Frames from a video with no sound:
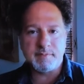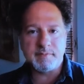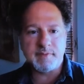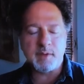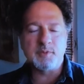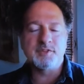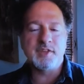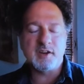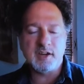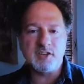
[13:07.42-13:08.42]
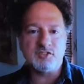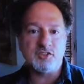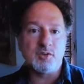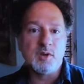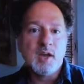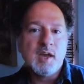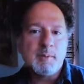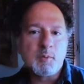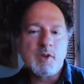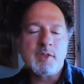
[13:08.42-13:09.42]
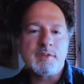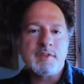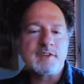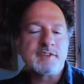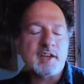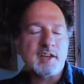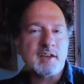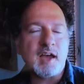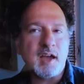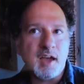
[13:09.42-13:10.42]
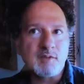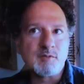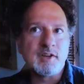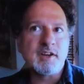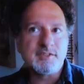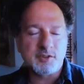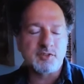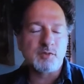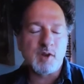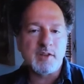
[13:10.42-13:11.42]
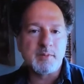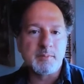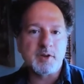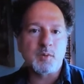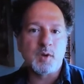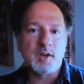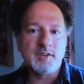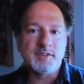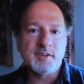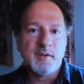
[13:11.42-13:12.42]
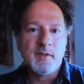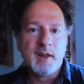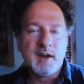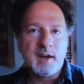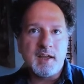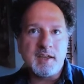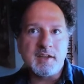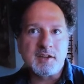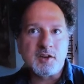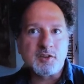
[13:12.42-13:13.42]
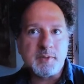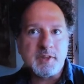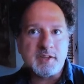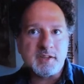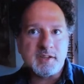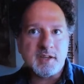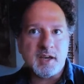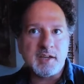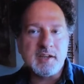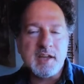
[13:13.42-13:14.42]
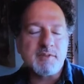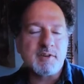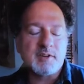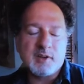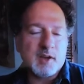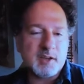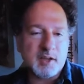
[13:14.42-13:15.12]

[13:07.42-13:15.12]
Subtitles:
That was their issue. I mean, one of the things that I realized also in writing the book was, it occurred to me that I'd never, I got a